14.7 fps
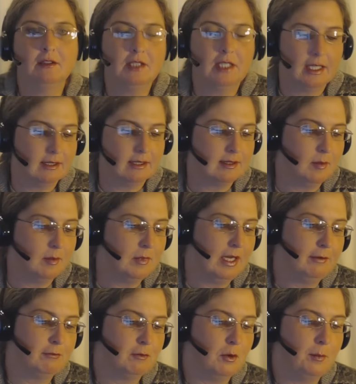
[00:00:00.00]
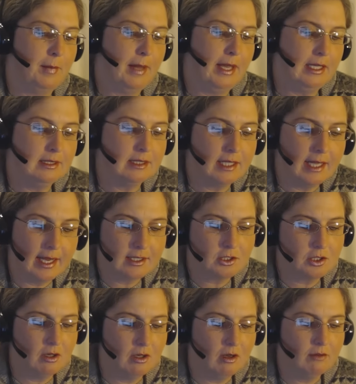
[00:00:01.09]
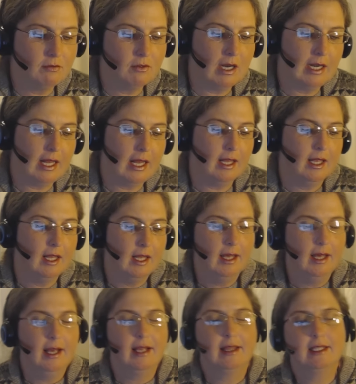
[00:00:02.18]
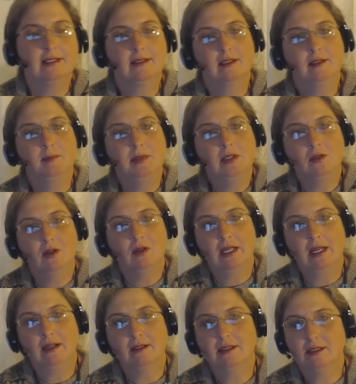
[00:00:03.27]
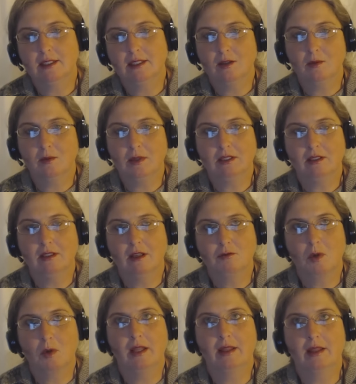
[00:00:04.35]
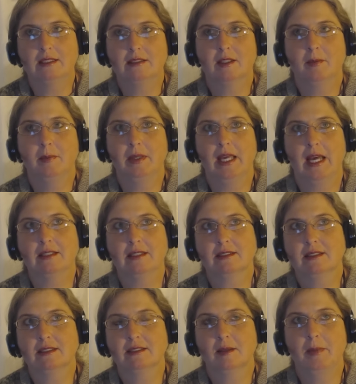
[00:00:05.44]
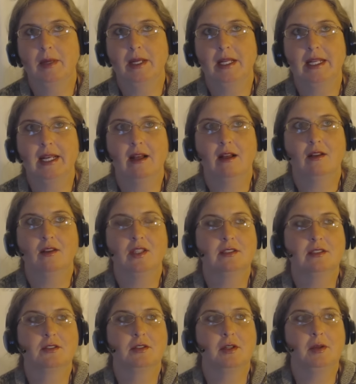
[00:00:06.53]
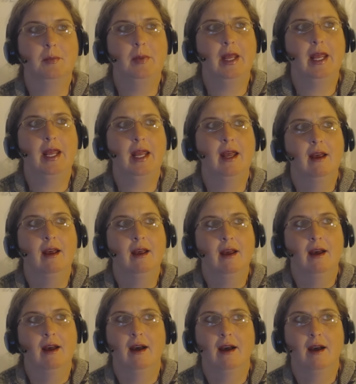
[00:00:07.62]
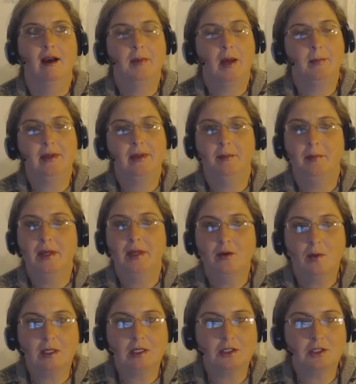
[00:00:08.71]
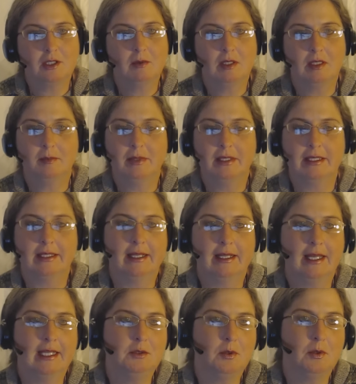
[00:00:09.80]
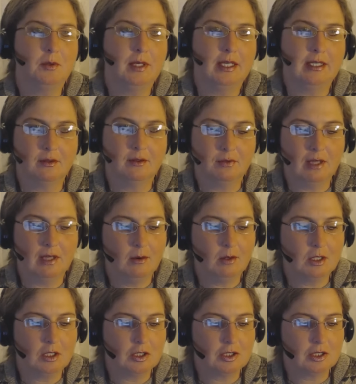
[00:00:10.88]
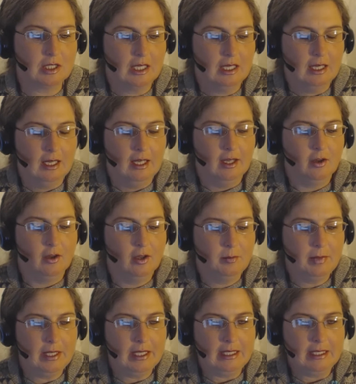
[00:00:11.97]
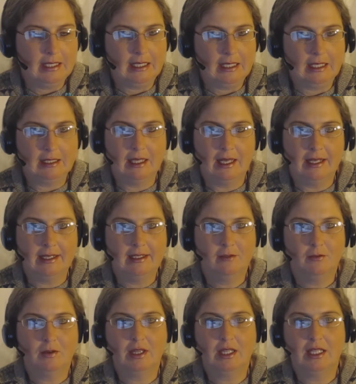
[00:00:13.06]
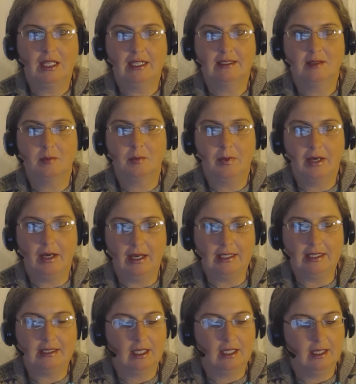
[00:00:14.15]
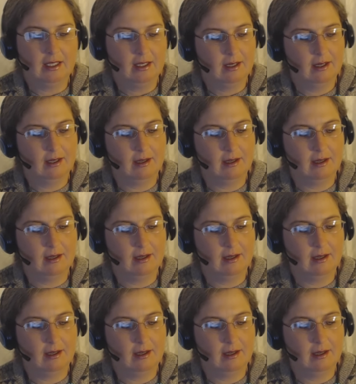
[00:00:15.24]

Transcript: me that you're taking some kind of romantic action on Friday. This could be going out to dinner with a loved one. This could be asking somebody out. This could be popping the big question with the big engagement ring and the flowers. Could be a lot of different things, but